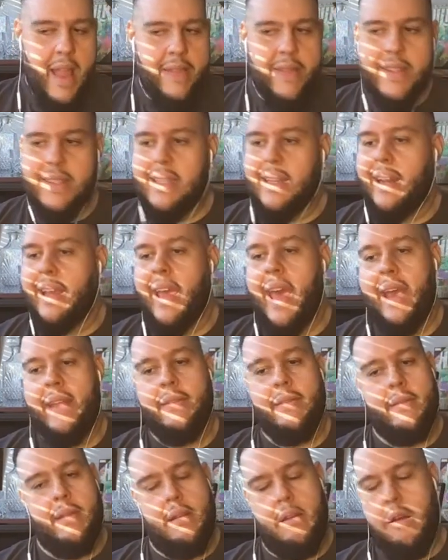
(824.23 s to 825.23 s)
Listen,
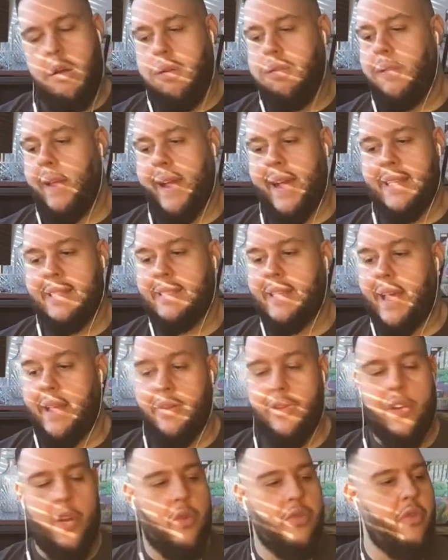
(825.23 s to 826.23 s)
again, like I
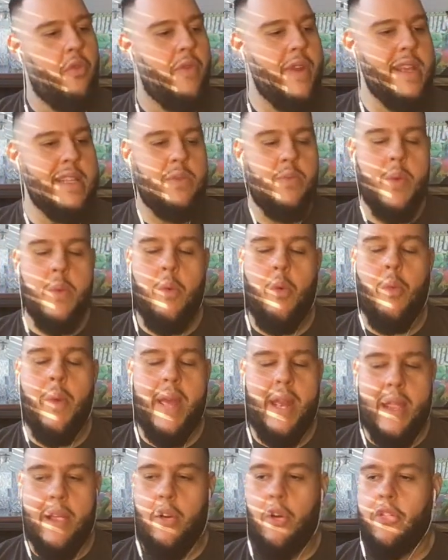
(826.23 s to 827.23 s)
said, the reason we were
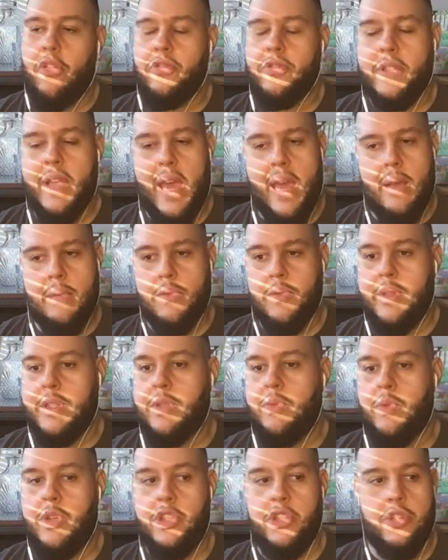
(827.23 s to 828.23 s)
winning all those games
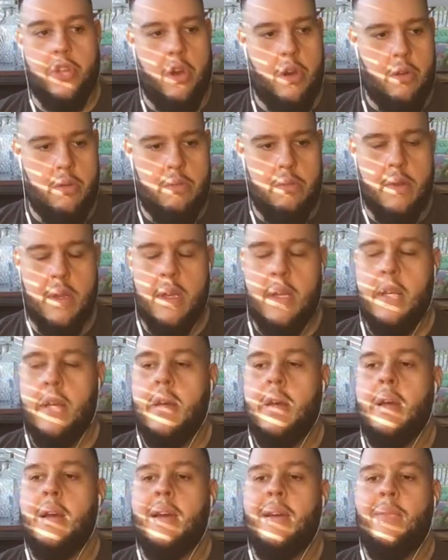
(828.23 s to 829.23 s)
with Joe
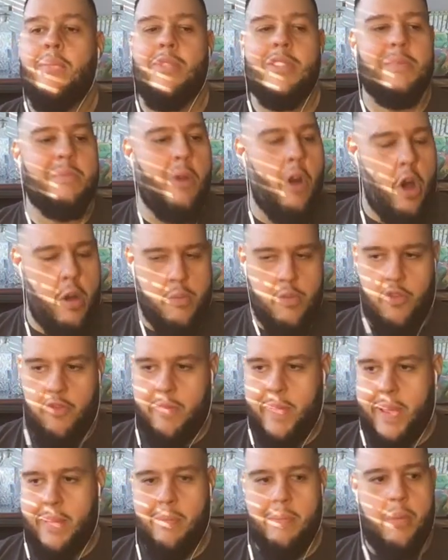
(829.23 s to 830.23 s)
was ball
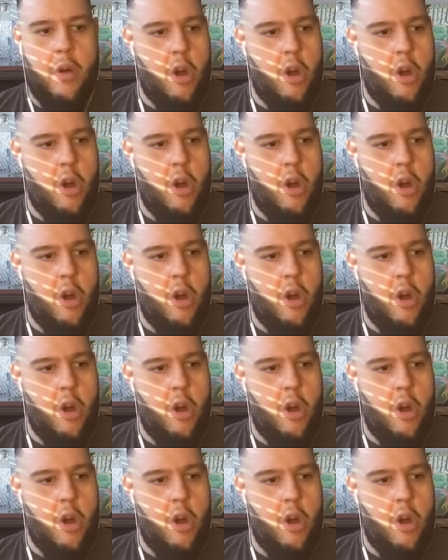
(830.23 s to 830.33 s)
movement.